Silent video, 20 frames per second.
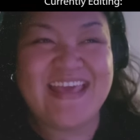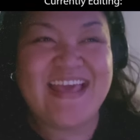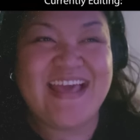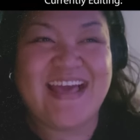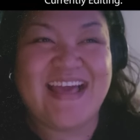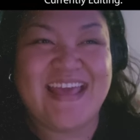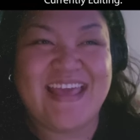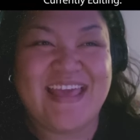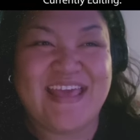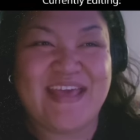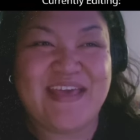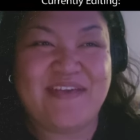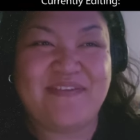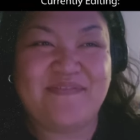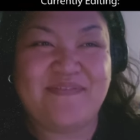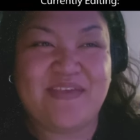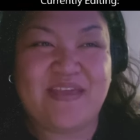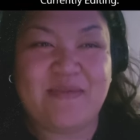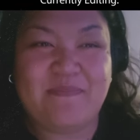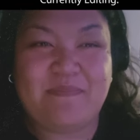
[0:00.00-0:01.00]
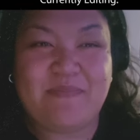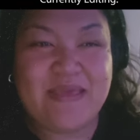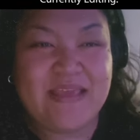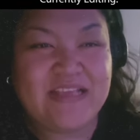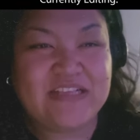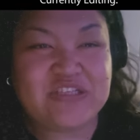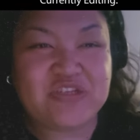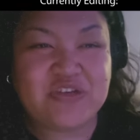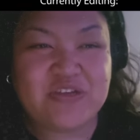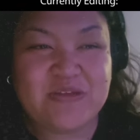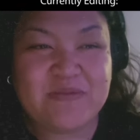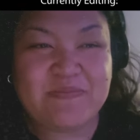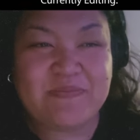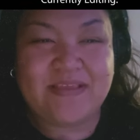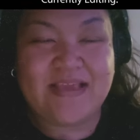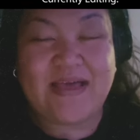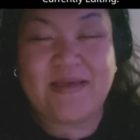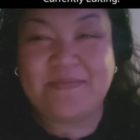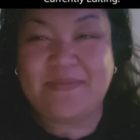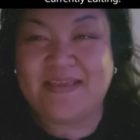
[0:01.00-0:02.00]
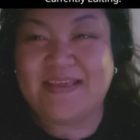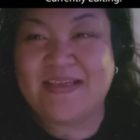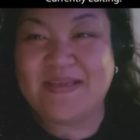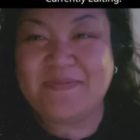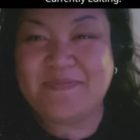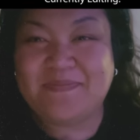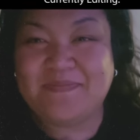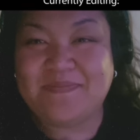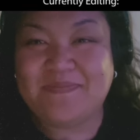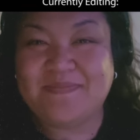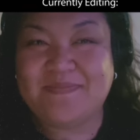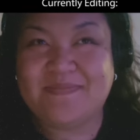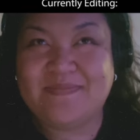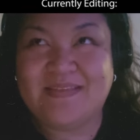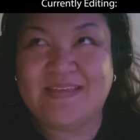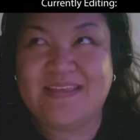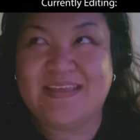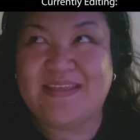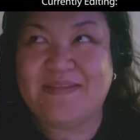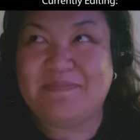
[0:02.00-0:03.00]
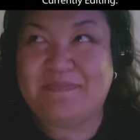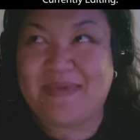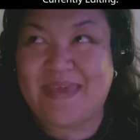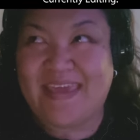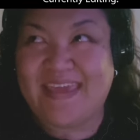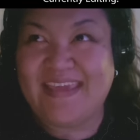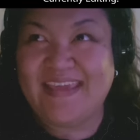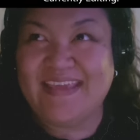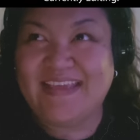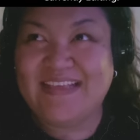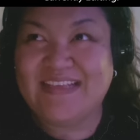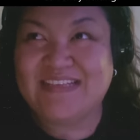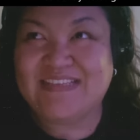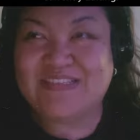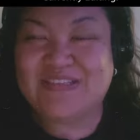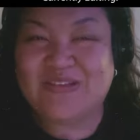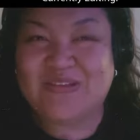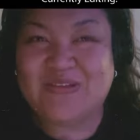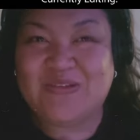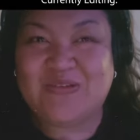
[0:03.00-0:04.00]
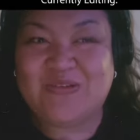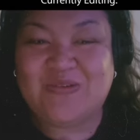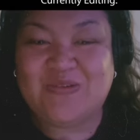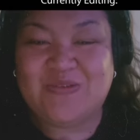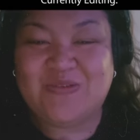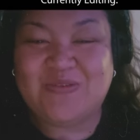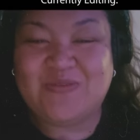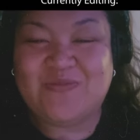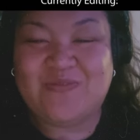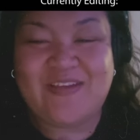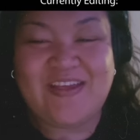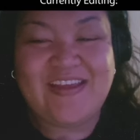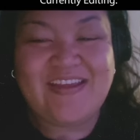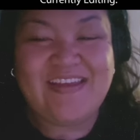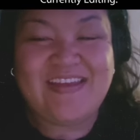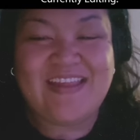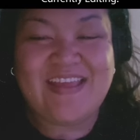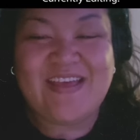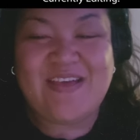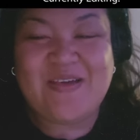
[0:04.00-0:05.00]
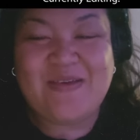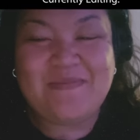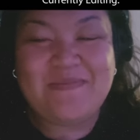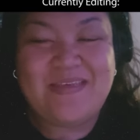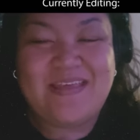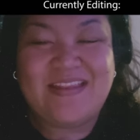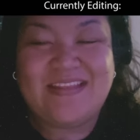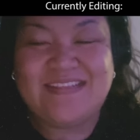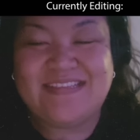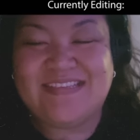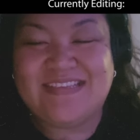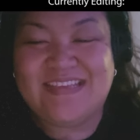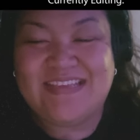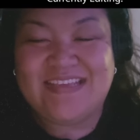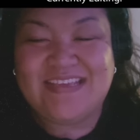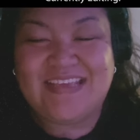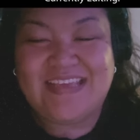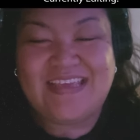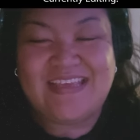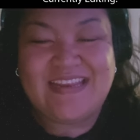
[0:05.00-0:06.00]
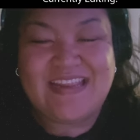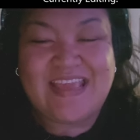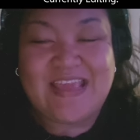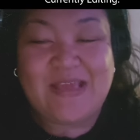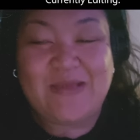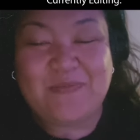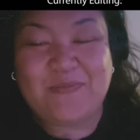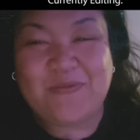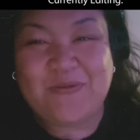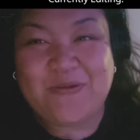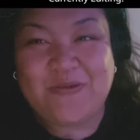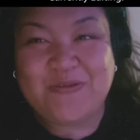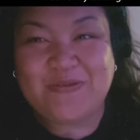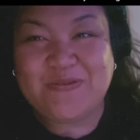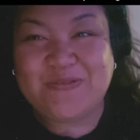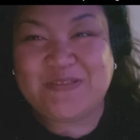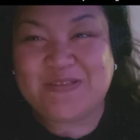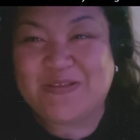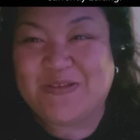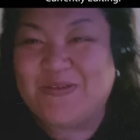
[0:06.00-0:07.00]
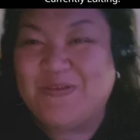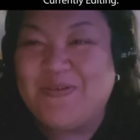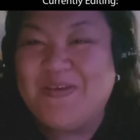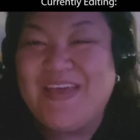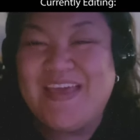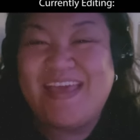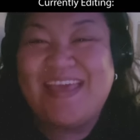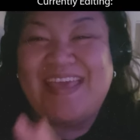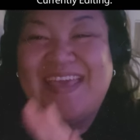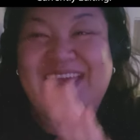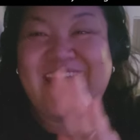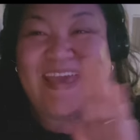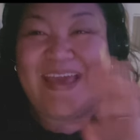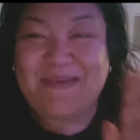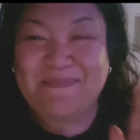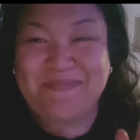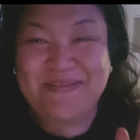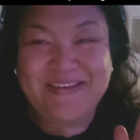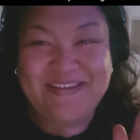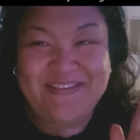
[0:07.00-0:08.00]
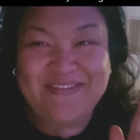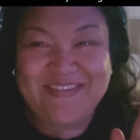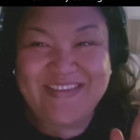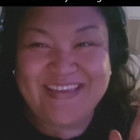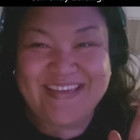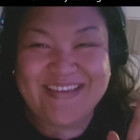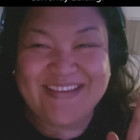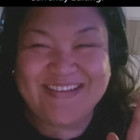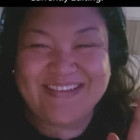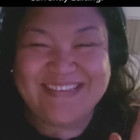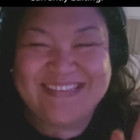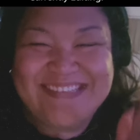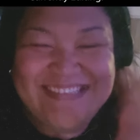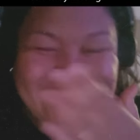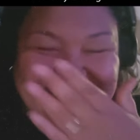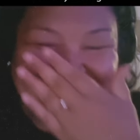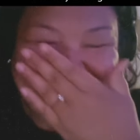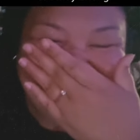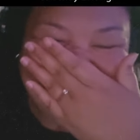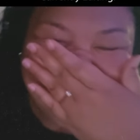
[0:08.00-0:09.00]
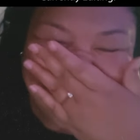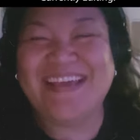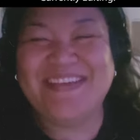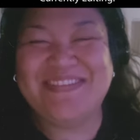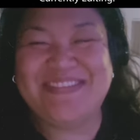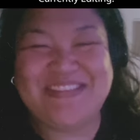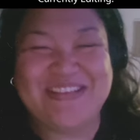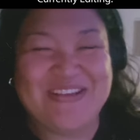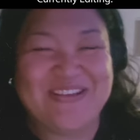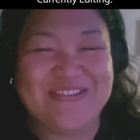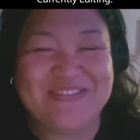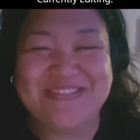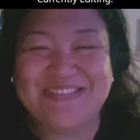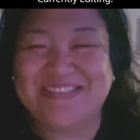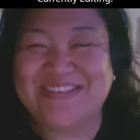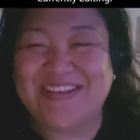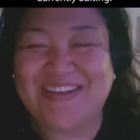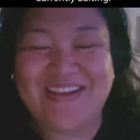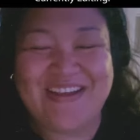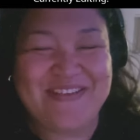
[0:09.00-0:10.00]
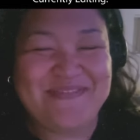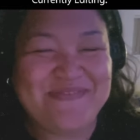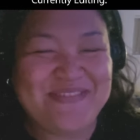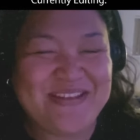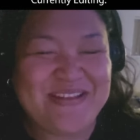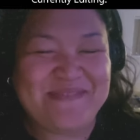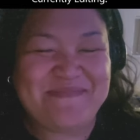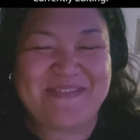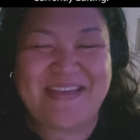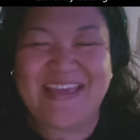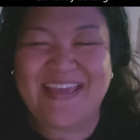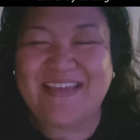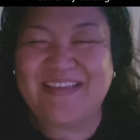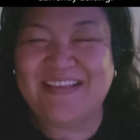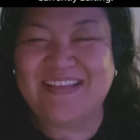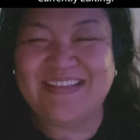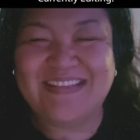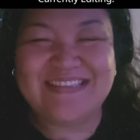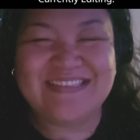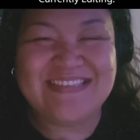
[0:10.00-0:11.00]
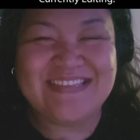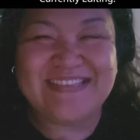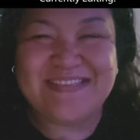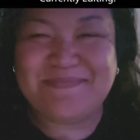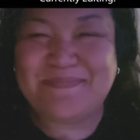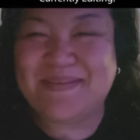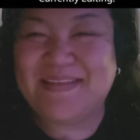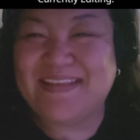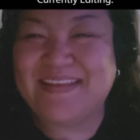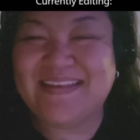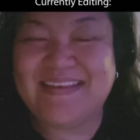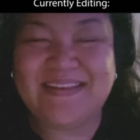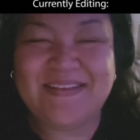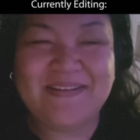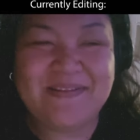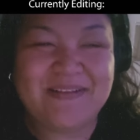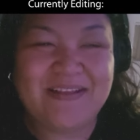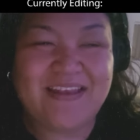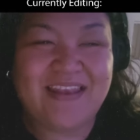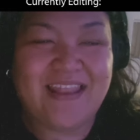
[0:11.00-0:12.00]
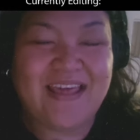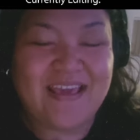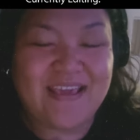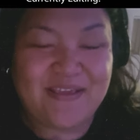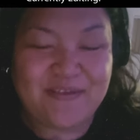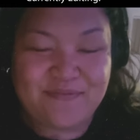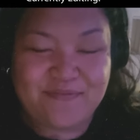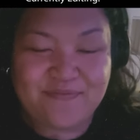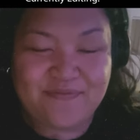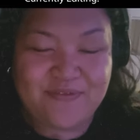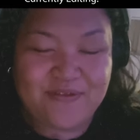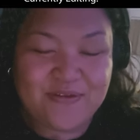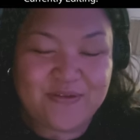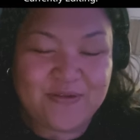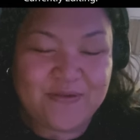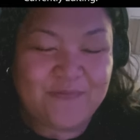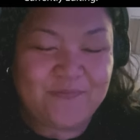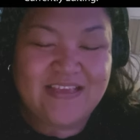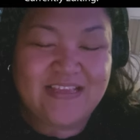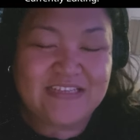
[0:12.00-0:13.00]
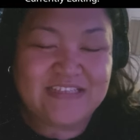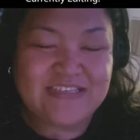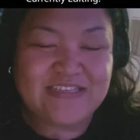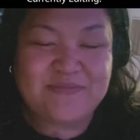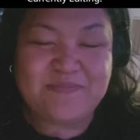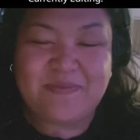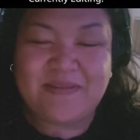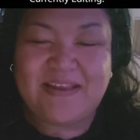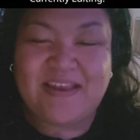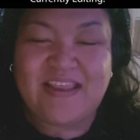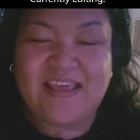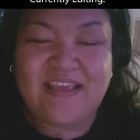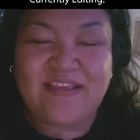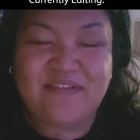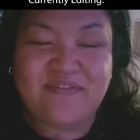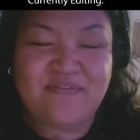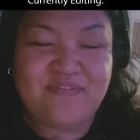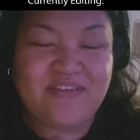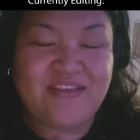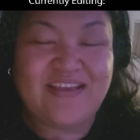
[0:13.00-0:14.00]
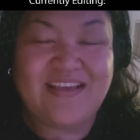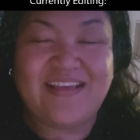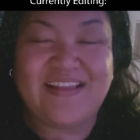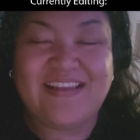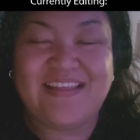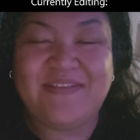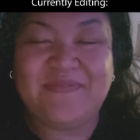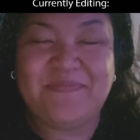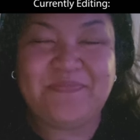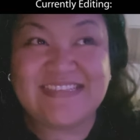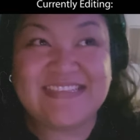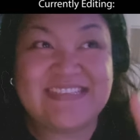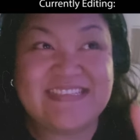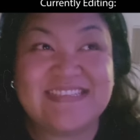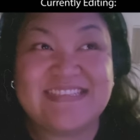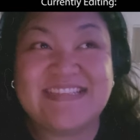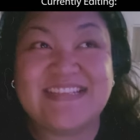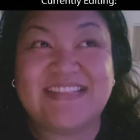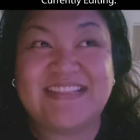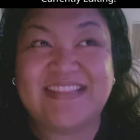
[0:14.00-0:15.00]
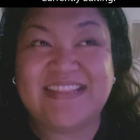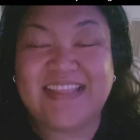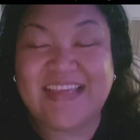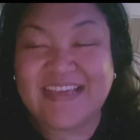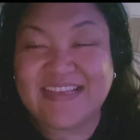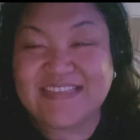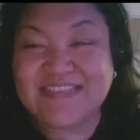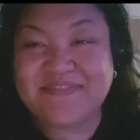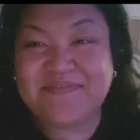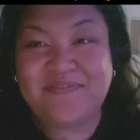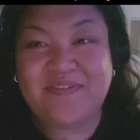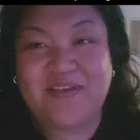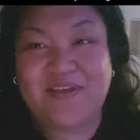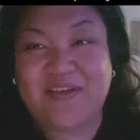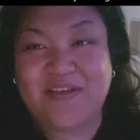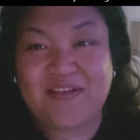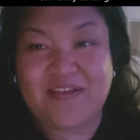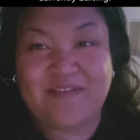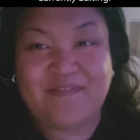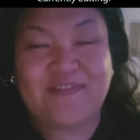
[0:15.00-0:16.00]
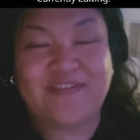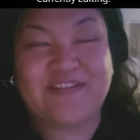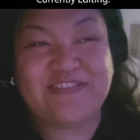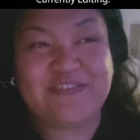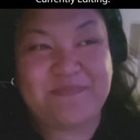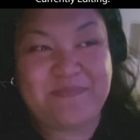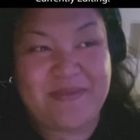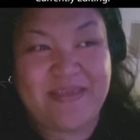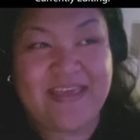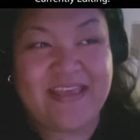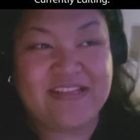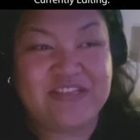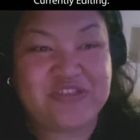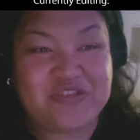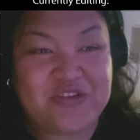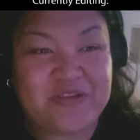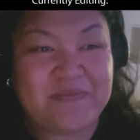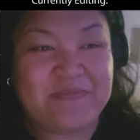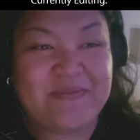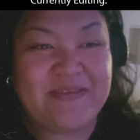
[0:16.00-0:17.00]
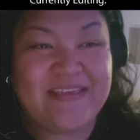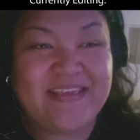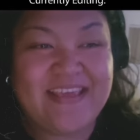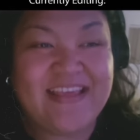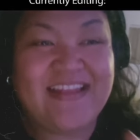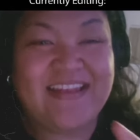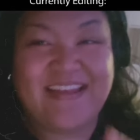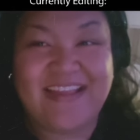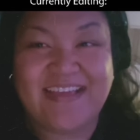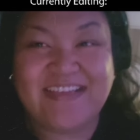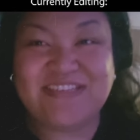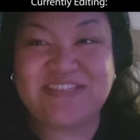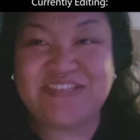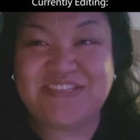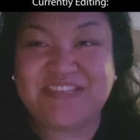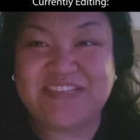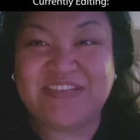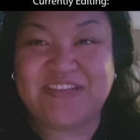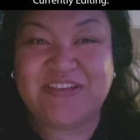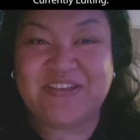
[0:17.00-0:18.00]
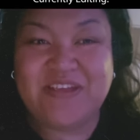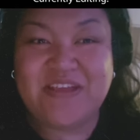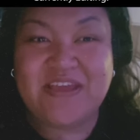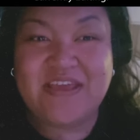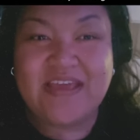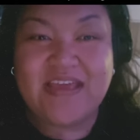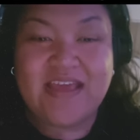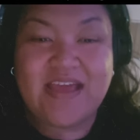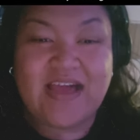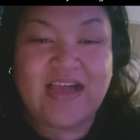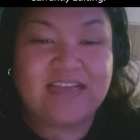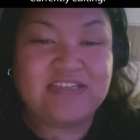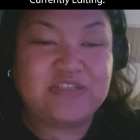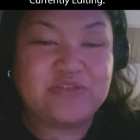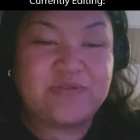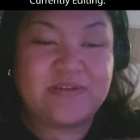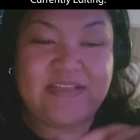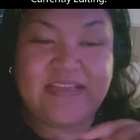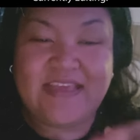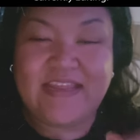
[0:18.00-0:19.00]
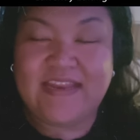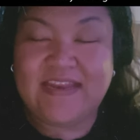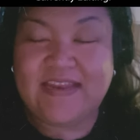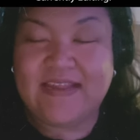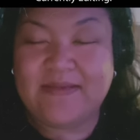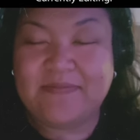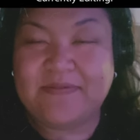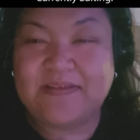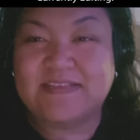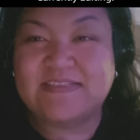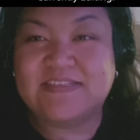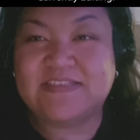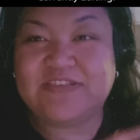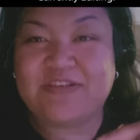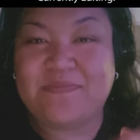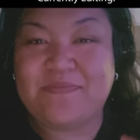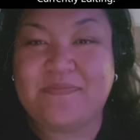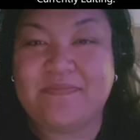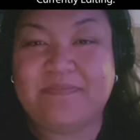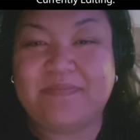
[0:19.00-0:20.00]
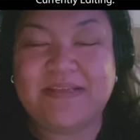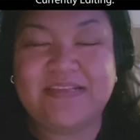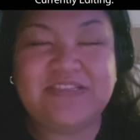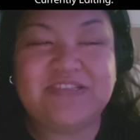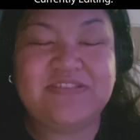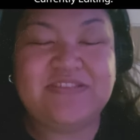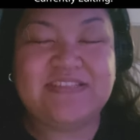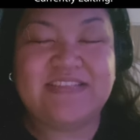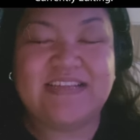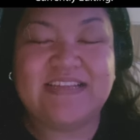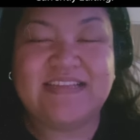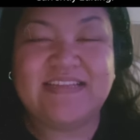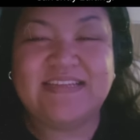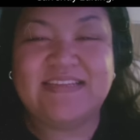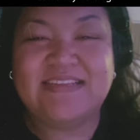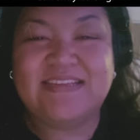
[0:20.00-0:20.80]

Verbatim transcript: I have a big trip coming up in May, so right now I'm editing in April, so Happy New Year's! I'm so sorry for that, MIA. It's just been life, you know? It's just been life, Yangali. This is the last vlog of our Japan trip last year. I just want to get it up because it's our, bless you, son.